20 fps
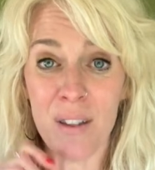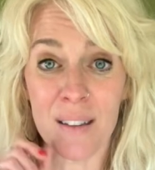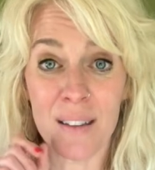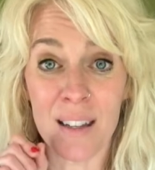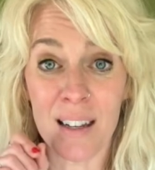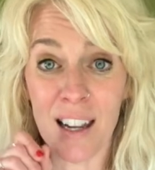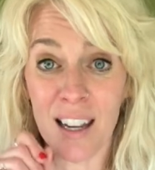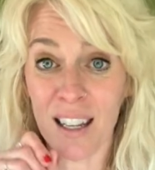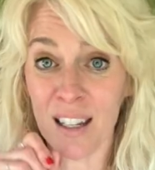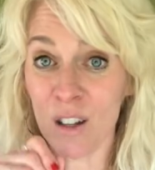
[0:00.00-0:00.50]
and then
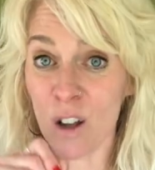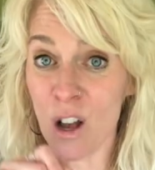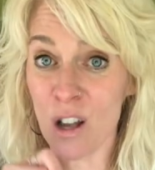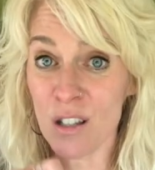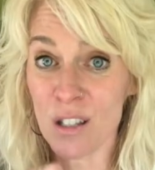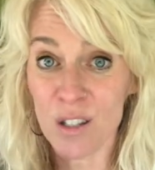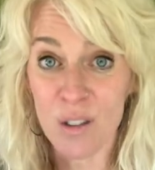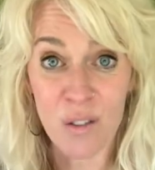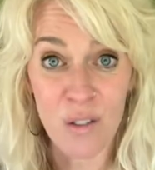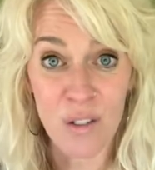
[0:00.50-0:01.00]
I can
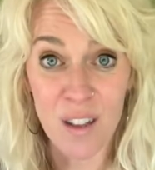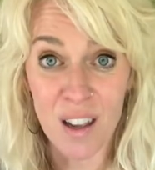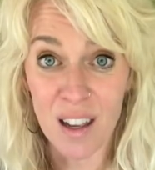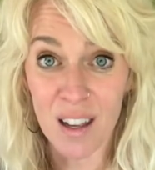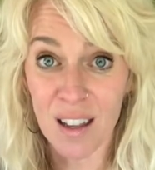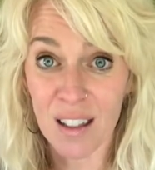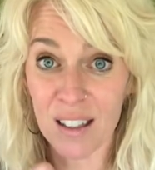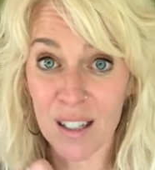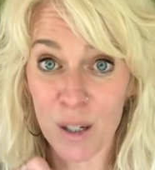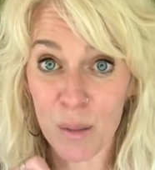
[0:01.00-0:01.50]
also think
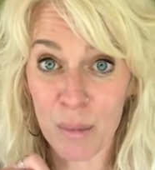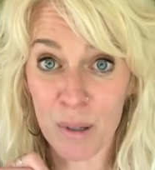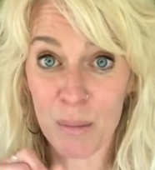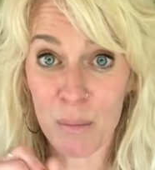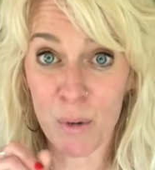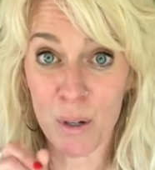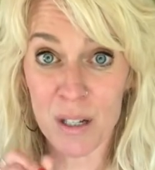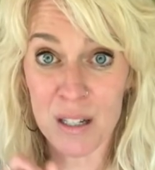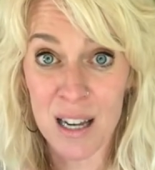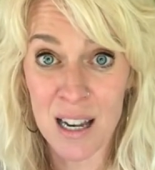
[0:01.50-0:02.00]
a little bit
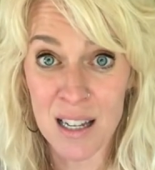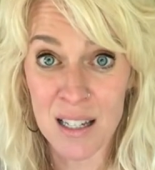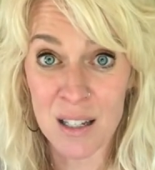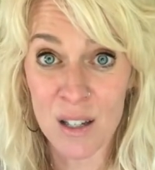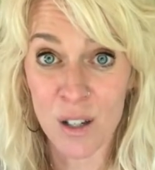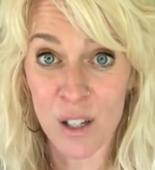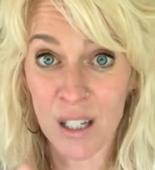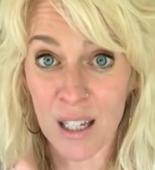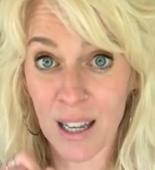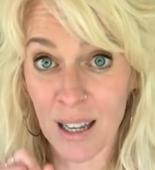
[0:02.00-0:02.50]
more
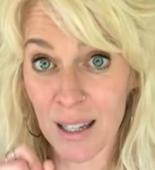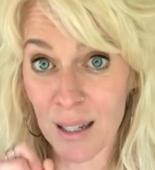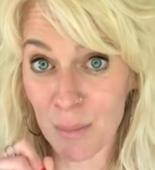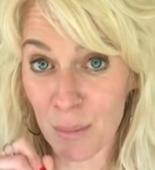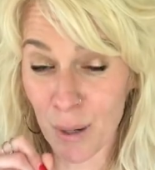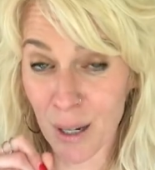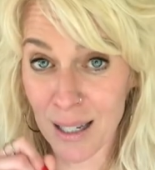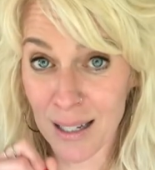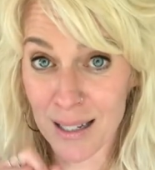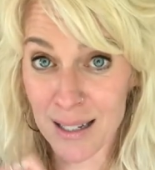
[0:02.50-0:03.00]
nasal, and I can
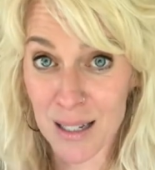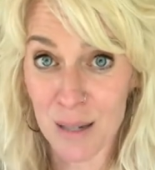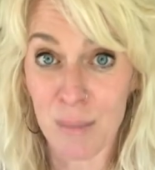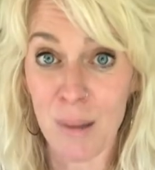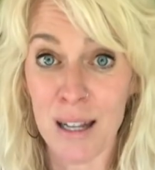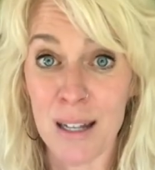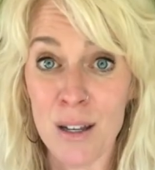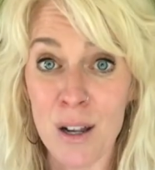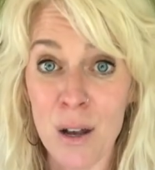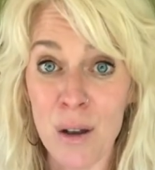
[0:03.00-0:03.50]
bring it into
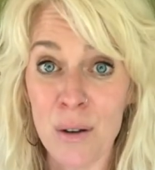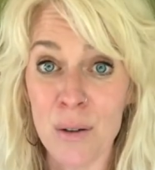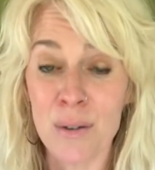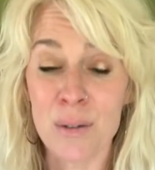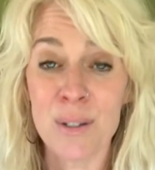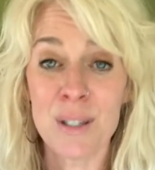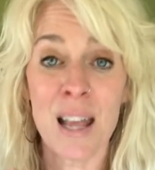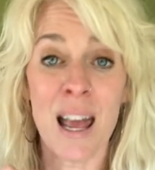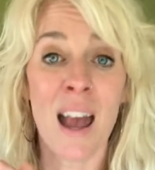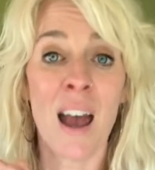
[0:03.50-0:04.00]
my
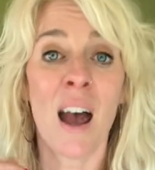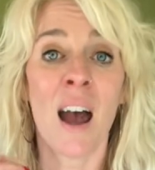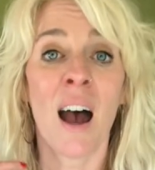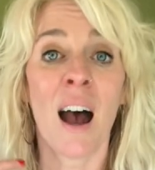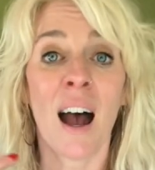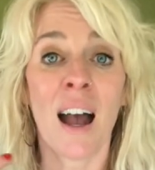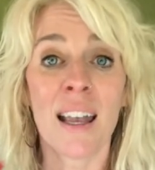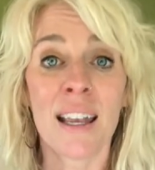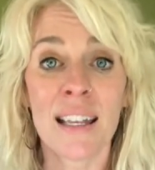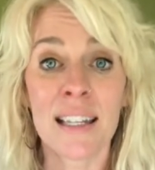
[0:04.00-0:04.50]
nose.
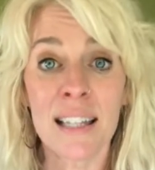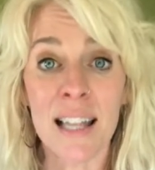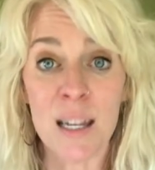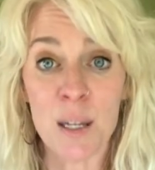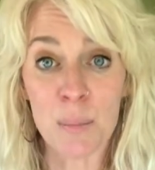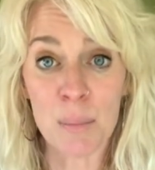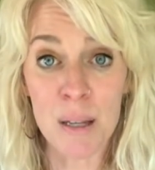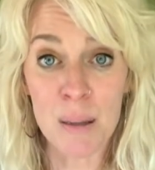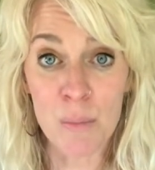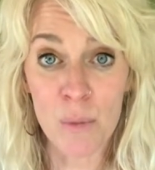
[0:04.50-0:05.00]
I can let
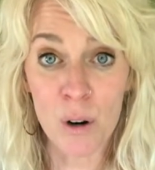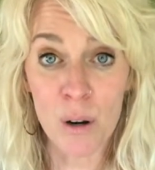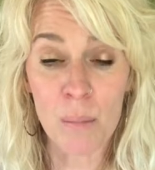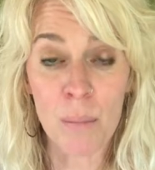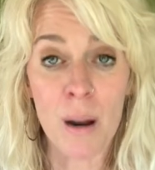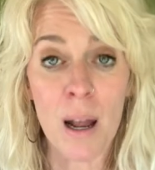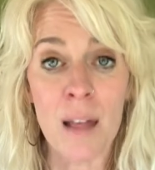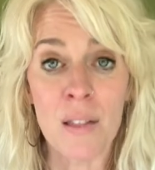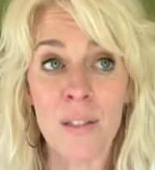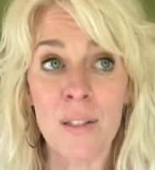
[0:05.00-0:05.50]
it be more
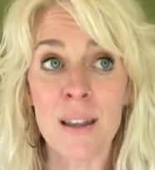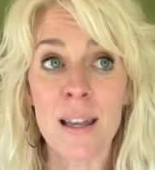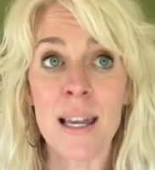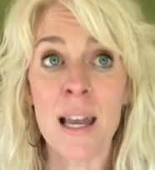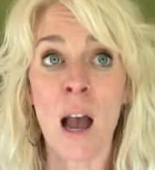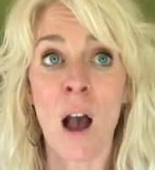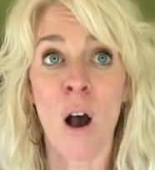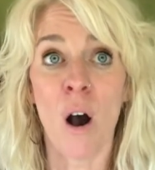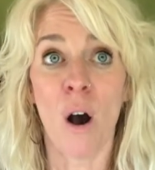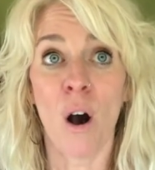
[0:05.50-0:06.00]
breathy.
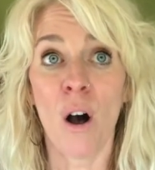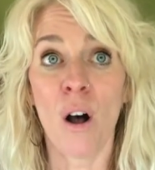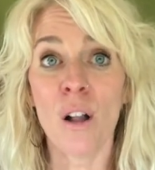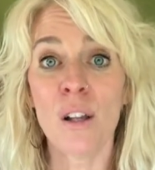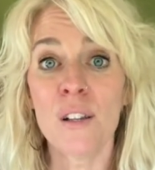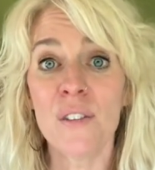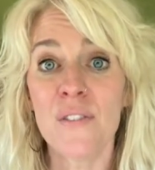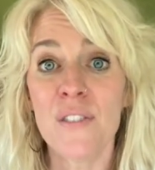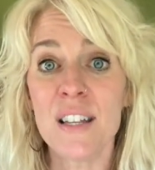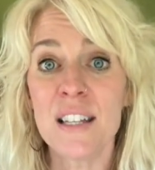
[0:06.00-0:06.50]
All
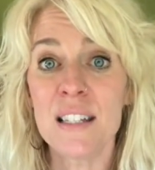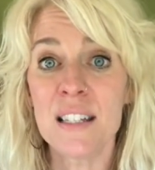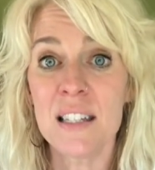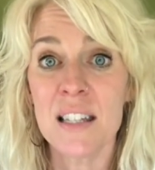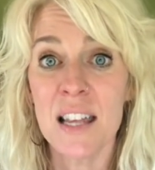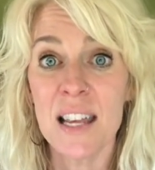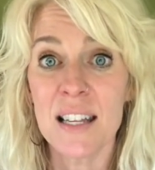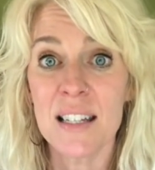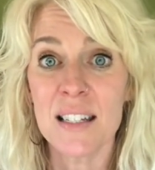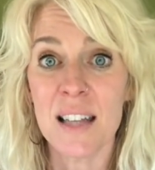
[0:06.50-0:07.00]
of these
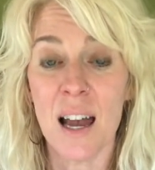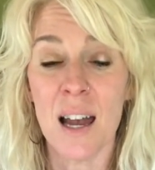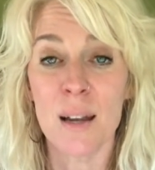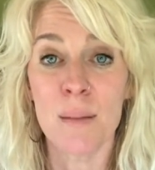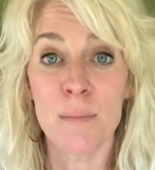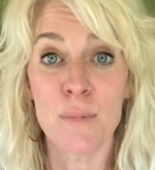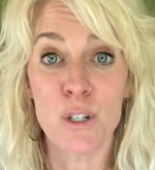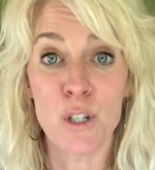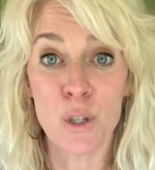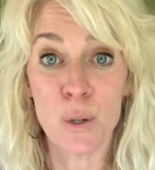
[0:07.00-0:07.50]
things
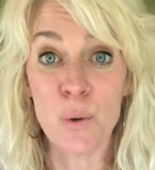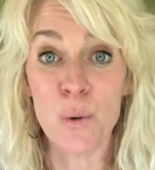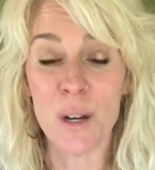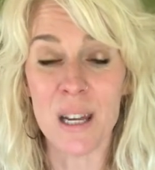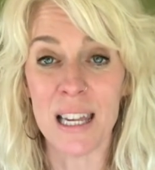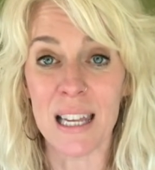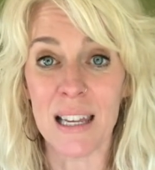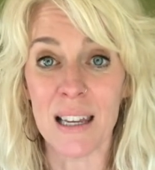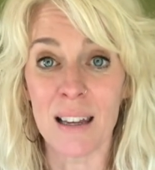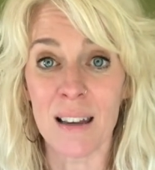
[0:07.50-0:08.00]
I'm
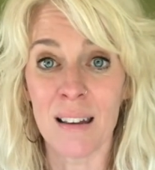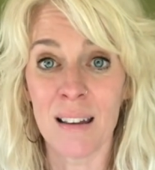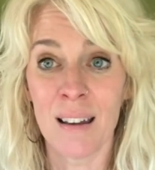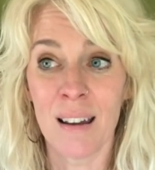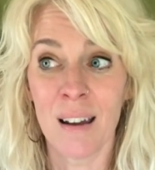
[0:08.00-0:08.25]
doing,